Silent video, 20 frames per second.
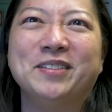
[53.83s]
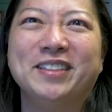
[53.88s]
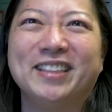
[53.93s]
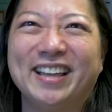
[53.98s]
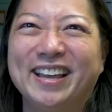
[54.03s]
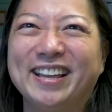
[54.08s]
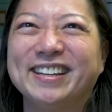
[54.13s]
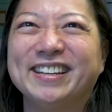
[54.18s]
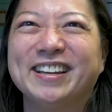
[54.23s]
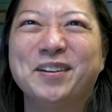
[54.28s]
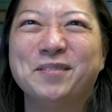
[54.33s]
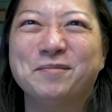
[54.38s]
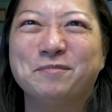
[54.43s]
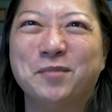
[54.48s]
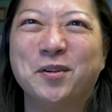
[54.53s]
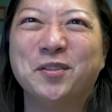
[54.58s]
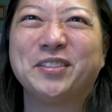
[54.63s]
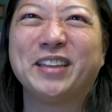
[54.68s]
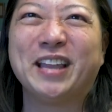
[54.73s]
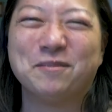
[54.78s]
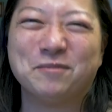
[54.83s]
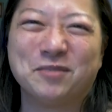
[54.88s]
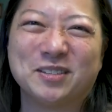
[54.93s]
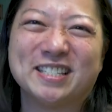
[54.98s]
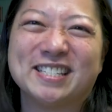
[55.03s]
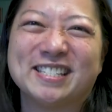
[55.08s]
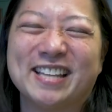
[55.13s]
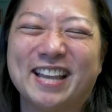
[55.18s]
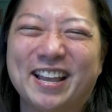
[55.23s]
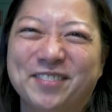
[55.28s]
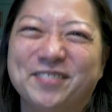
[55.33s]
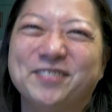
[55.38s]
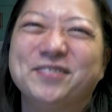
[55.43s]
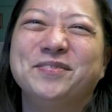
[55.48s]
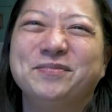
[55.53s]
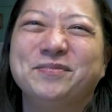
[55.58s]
that both campuses have.